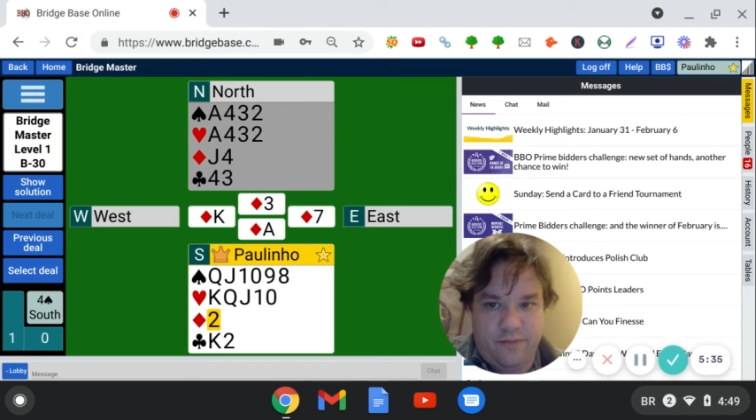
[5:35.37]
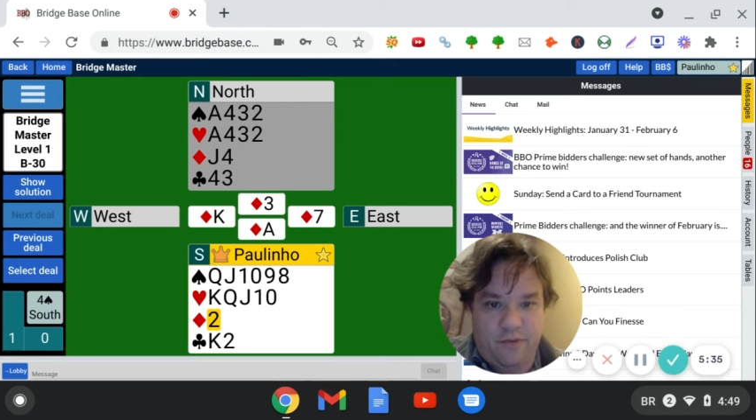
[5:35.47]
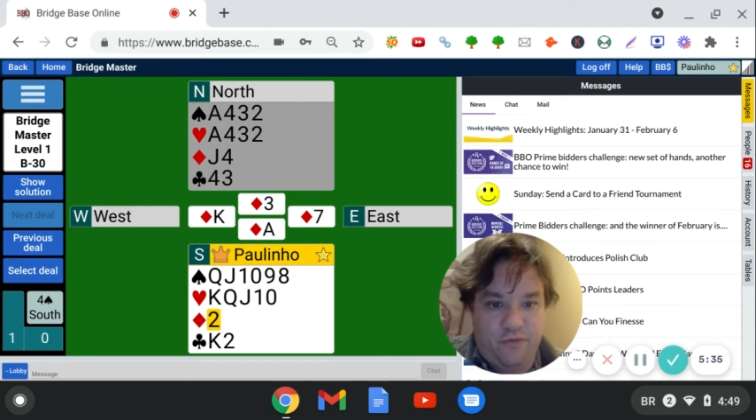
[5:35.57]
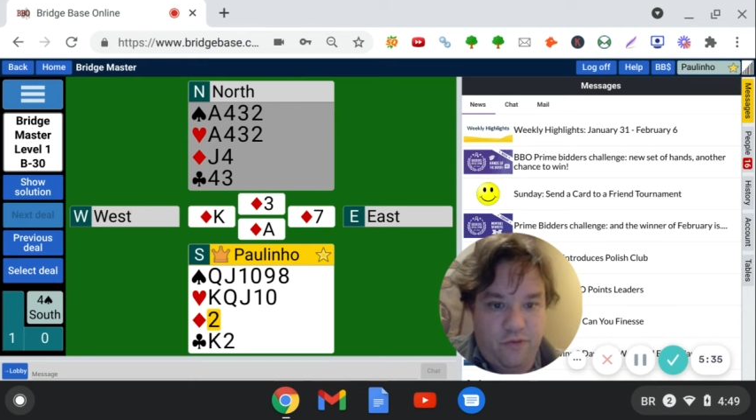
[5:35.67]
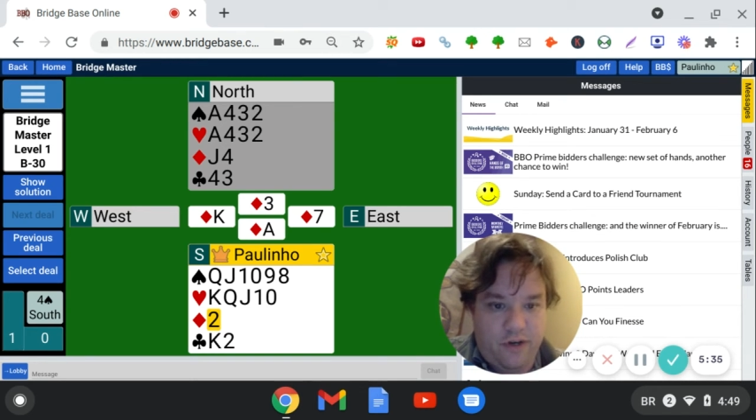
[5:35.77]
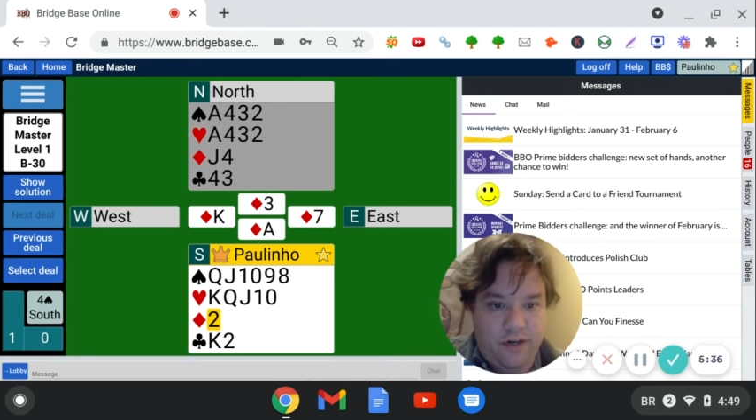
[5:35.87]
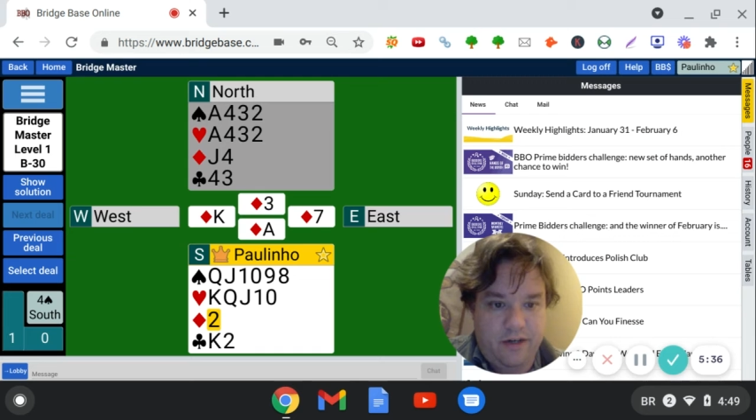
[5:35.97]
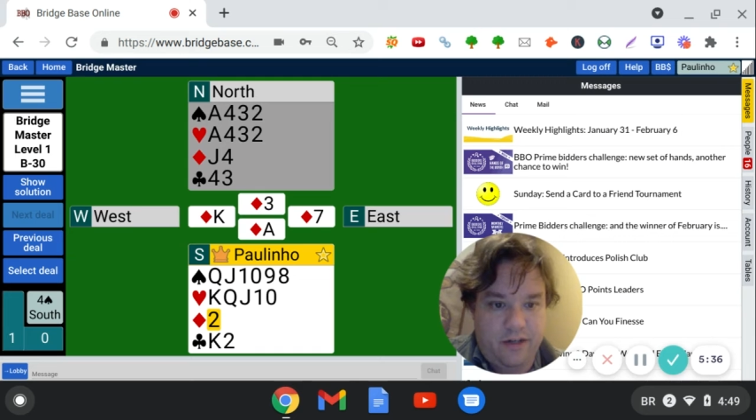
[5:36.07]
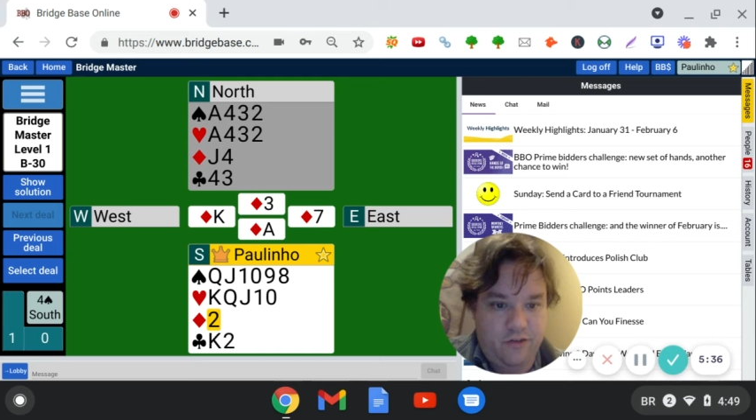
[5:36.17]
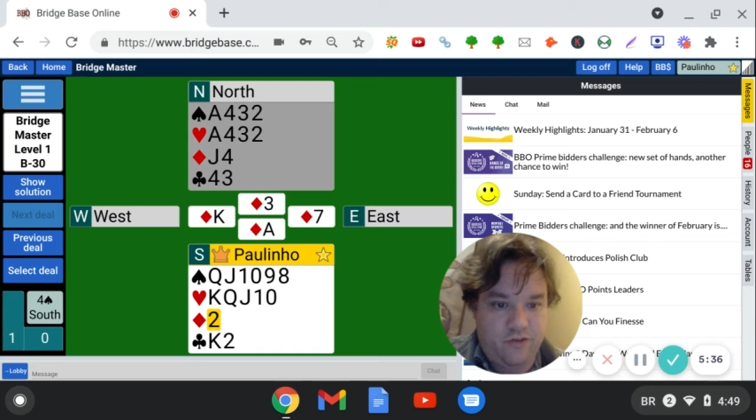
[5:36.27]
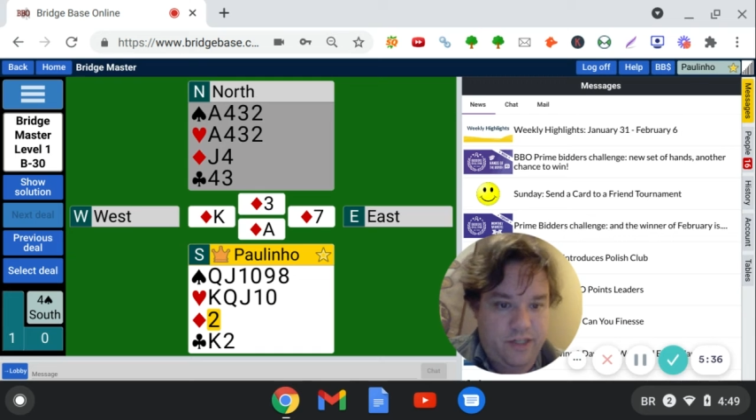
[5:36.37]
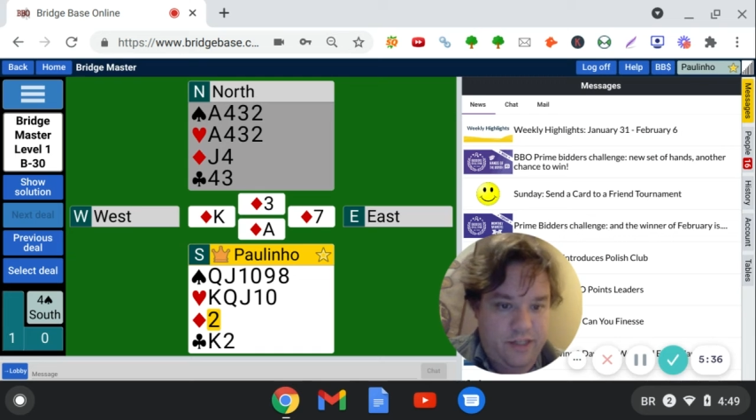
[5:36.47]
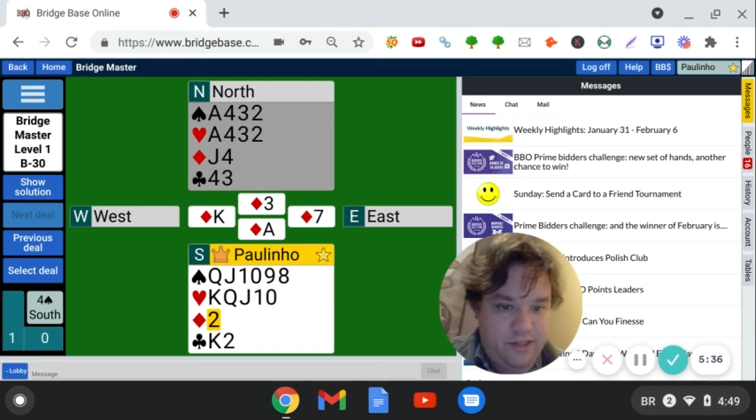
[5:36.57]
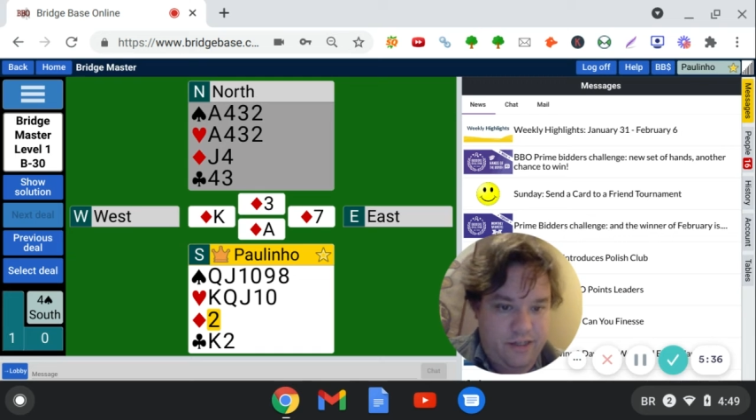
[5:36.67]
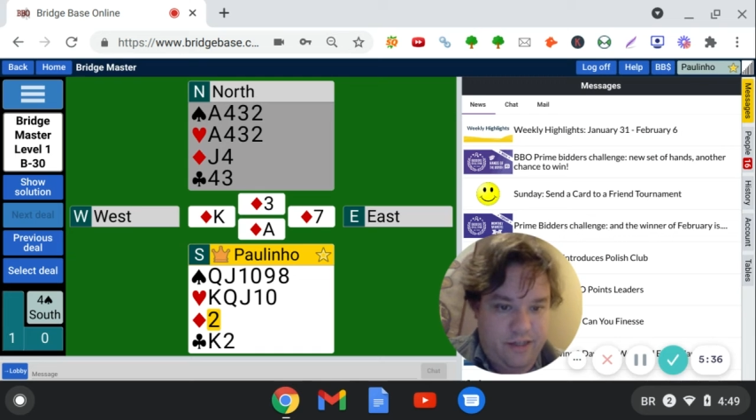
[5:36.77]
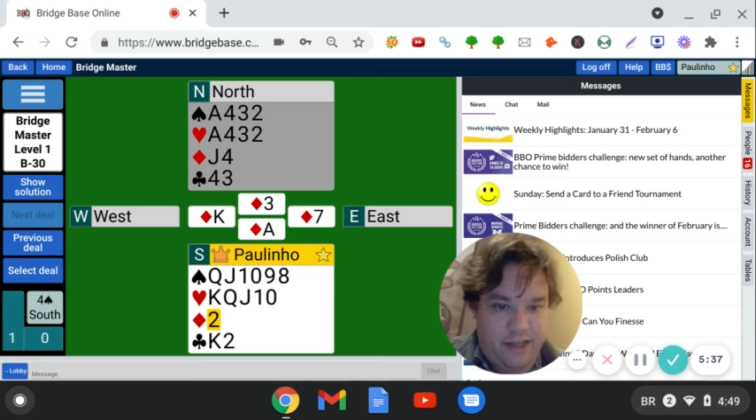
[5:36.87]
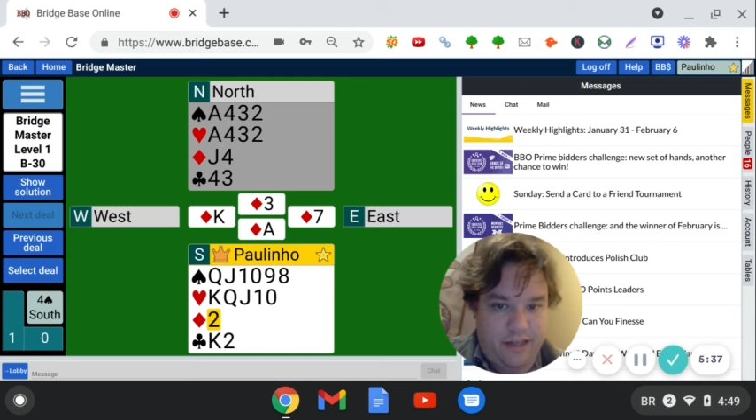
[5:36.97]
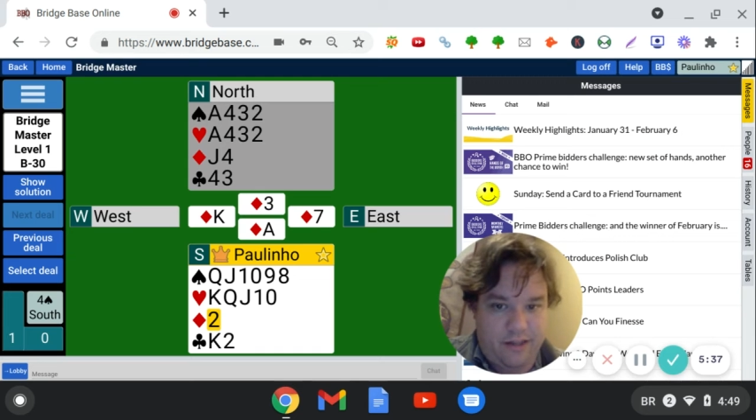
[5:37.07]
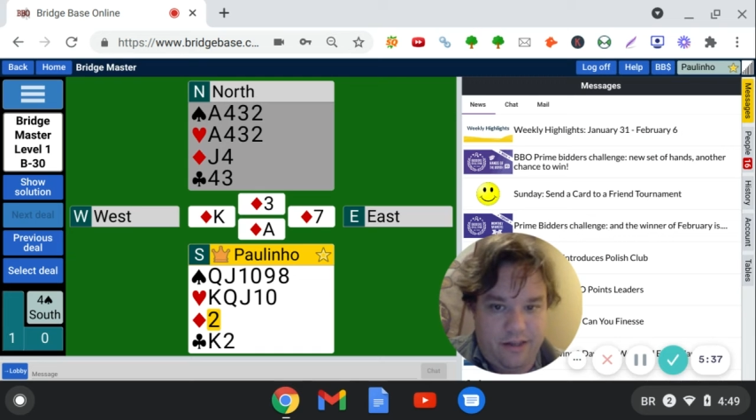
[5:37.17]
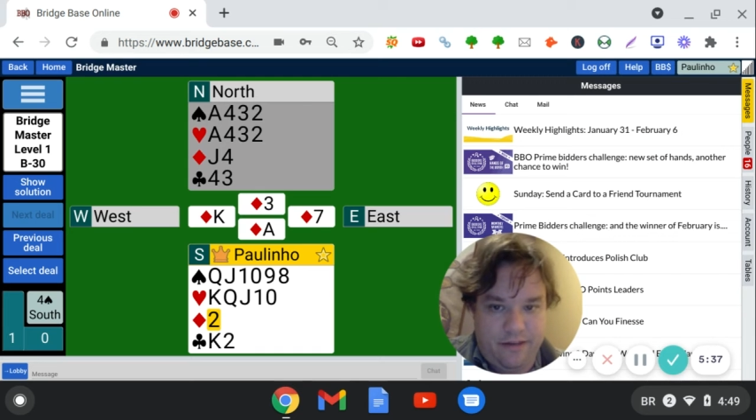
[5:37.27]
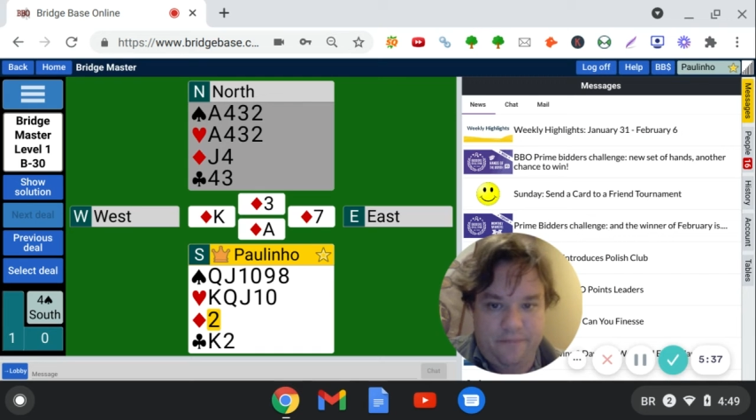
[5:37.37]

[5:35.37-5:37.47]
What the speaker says: before losing the hand,